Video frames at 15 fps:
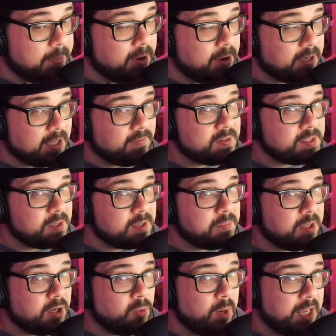about giving
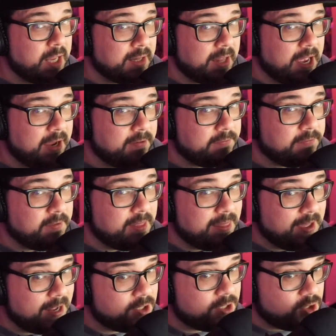something away live
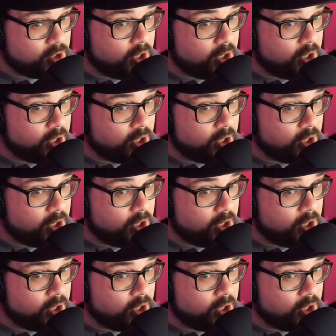that show.